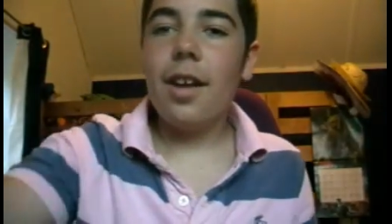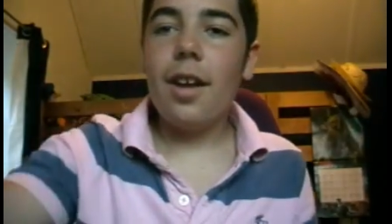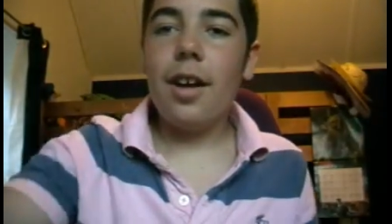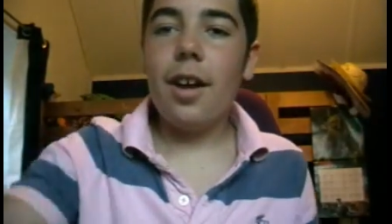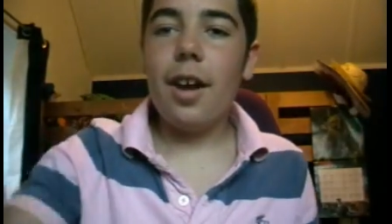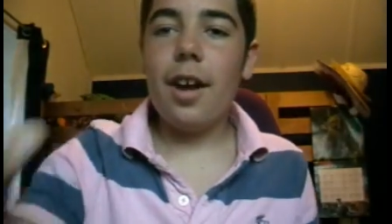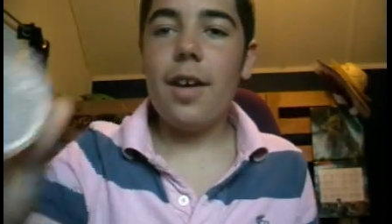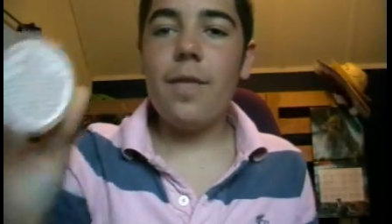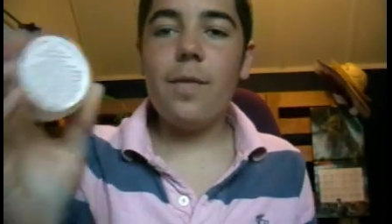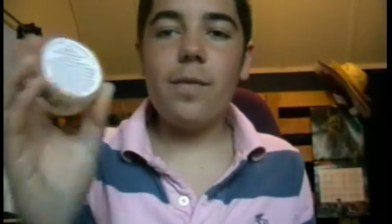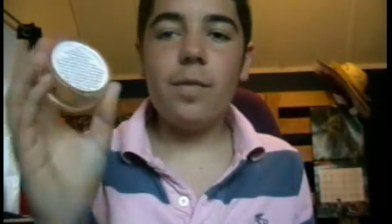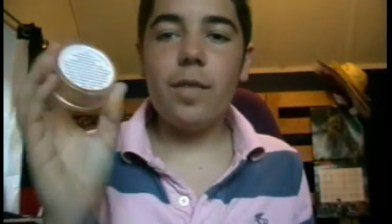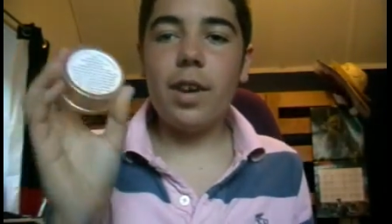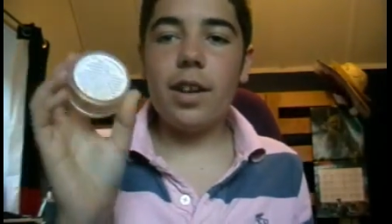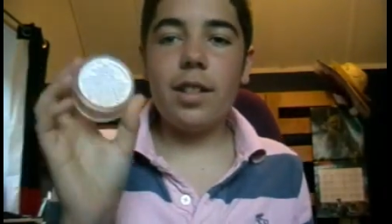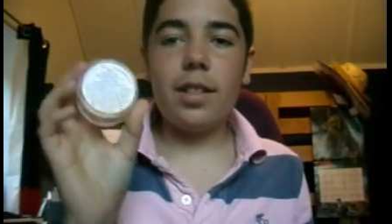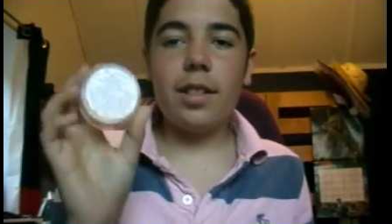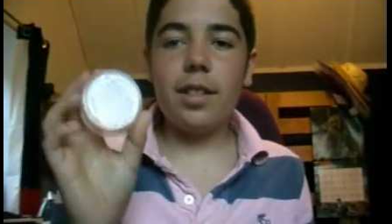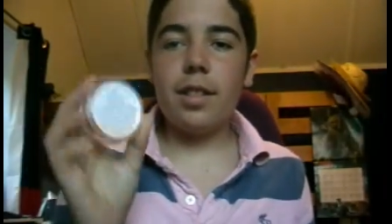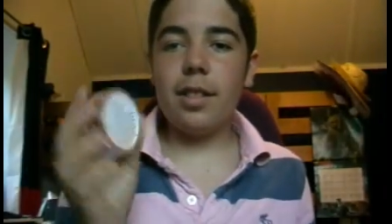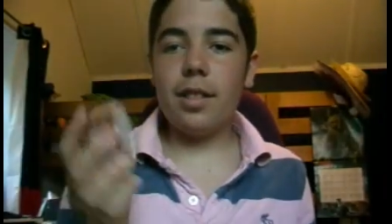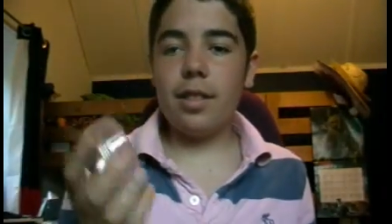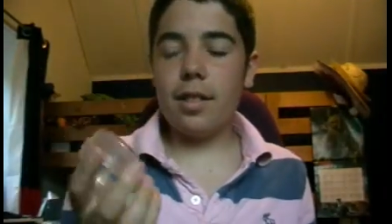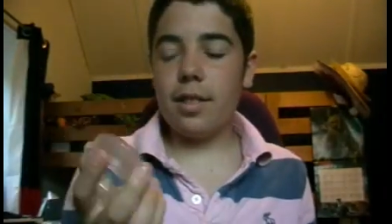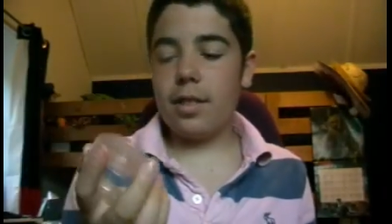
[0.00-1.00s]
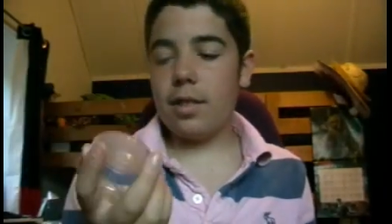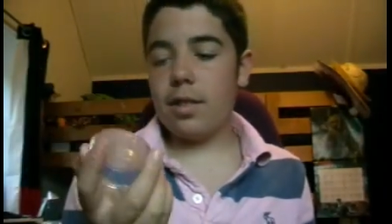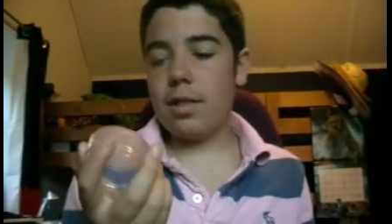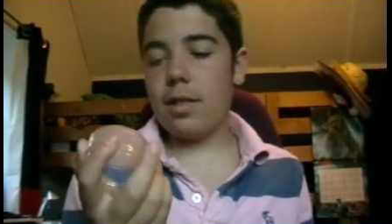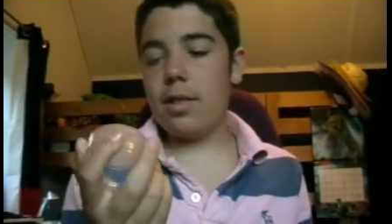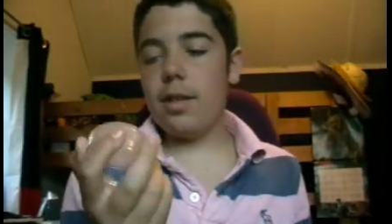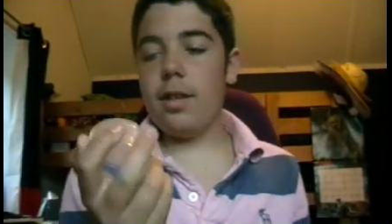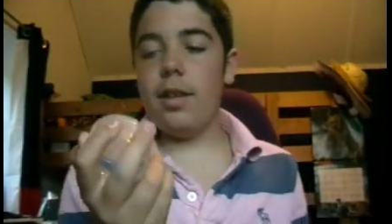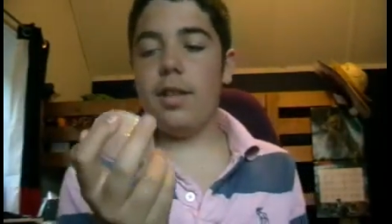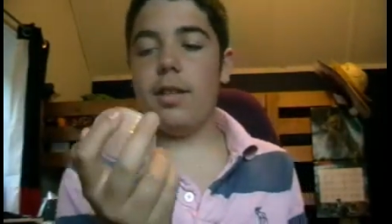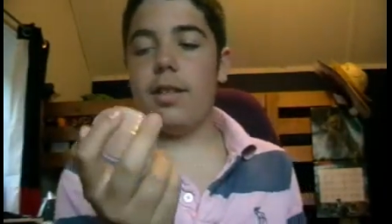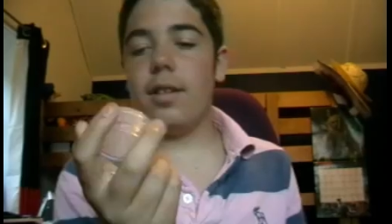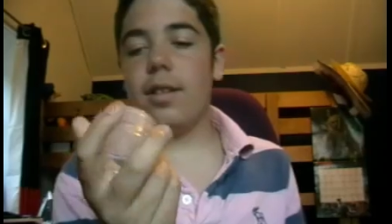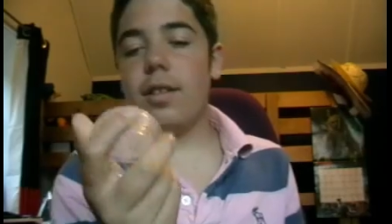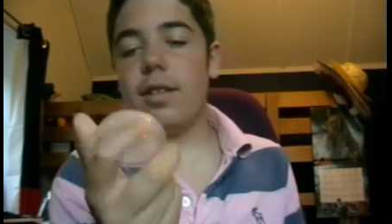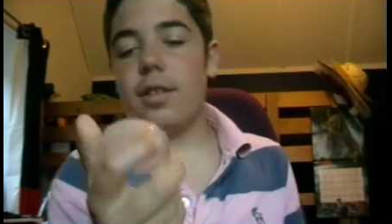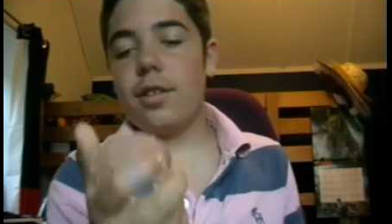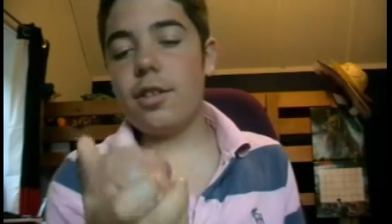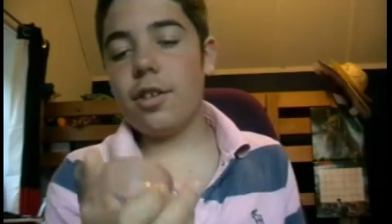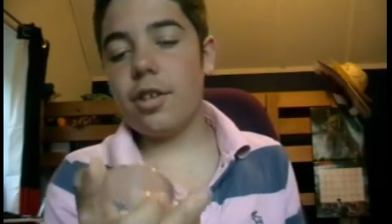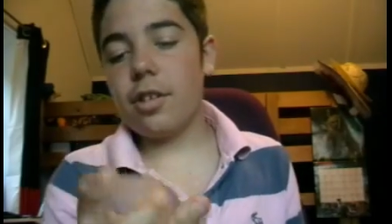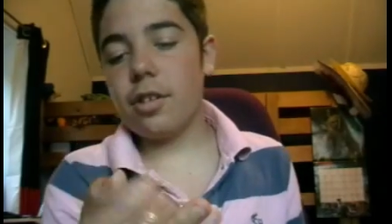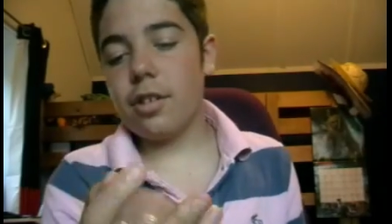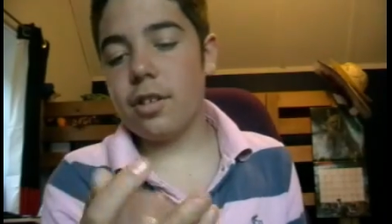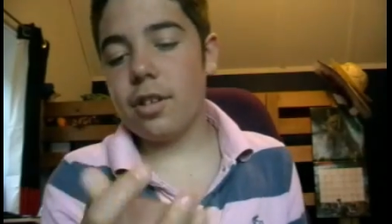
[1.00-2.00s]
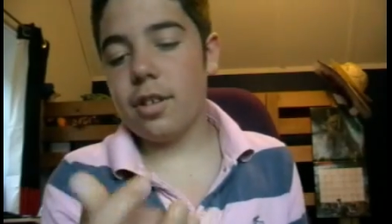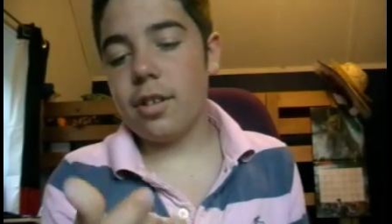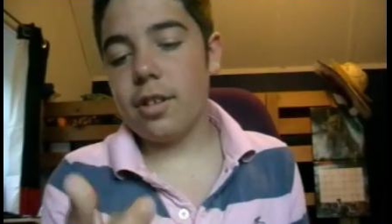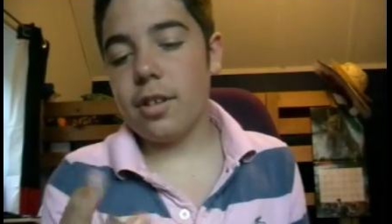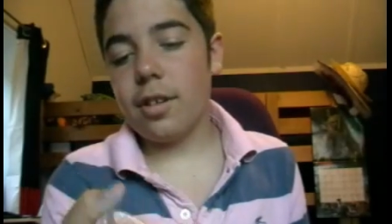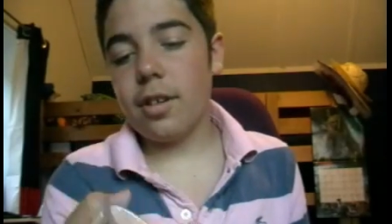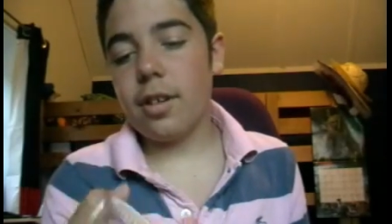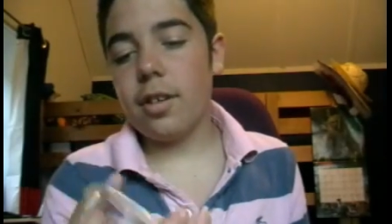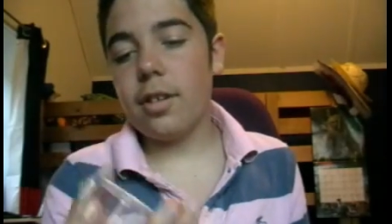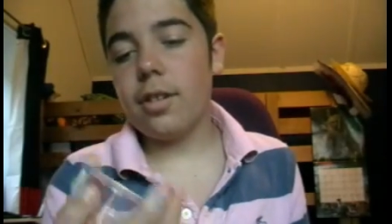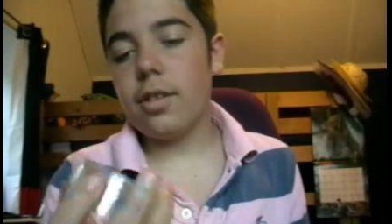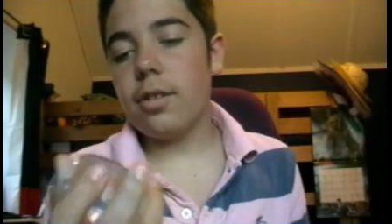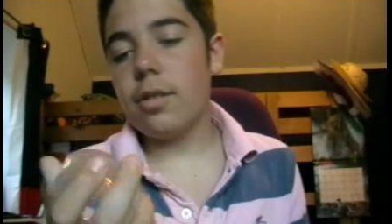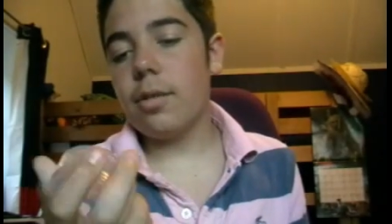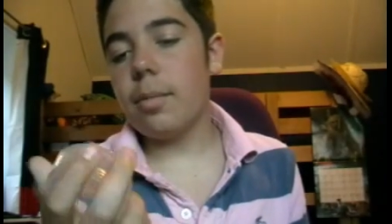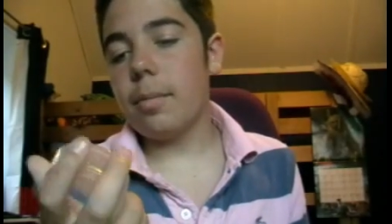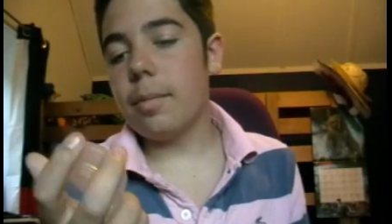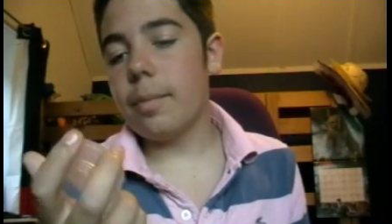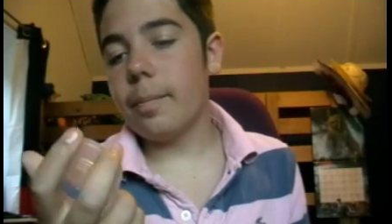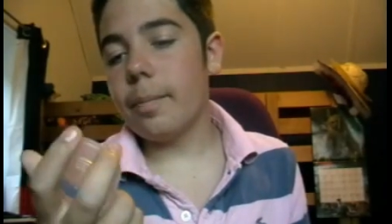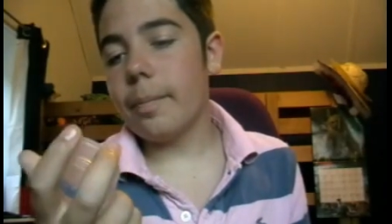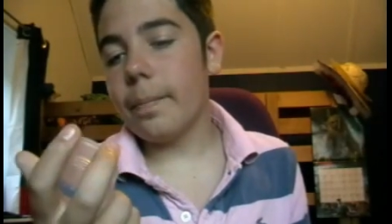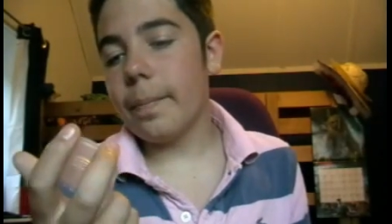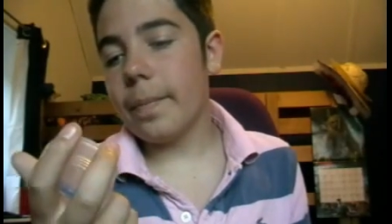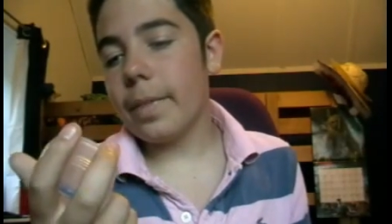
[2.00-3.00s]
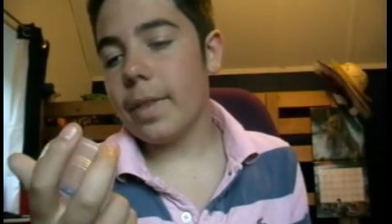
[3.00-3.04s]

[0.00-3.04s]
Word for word: I haven't read these instructions as um,